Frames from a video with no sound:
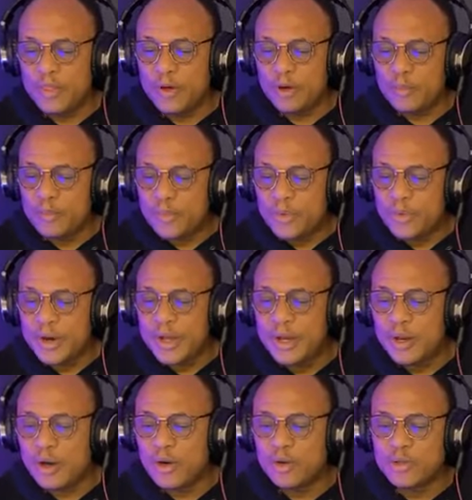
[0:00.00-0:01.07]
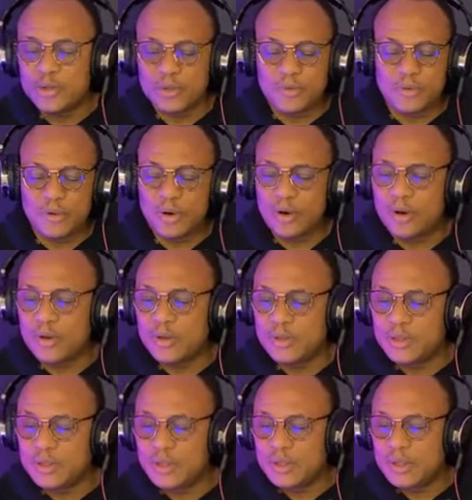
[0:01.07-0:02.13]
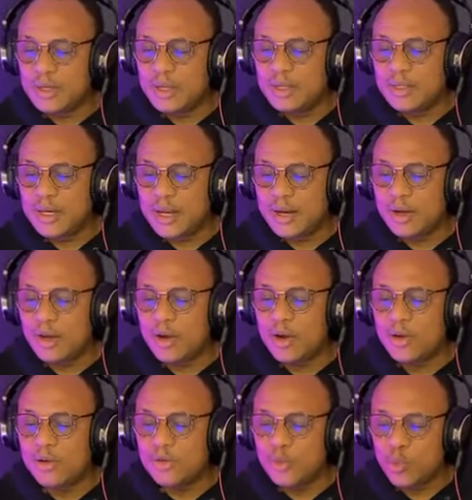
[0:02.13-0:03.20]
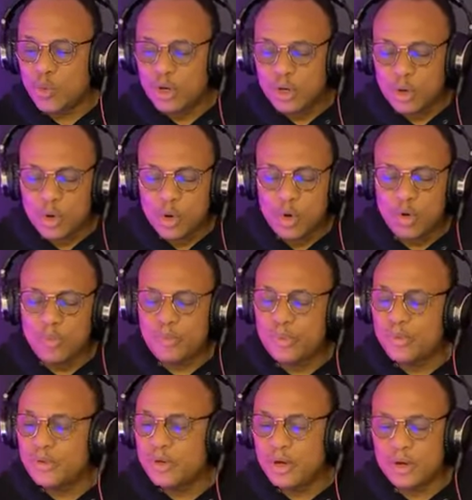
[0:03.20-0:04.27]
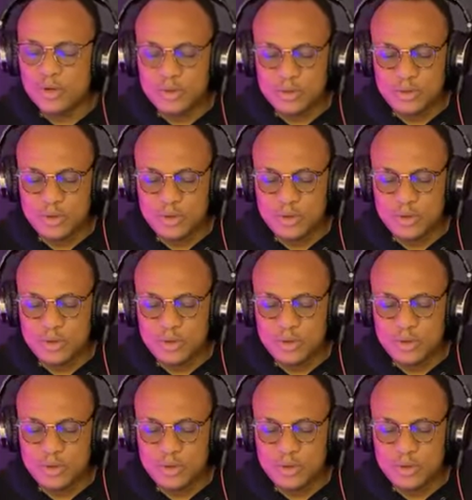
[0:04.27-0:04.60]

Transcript: without praying also for us, that God will open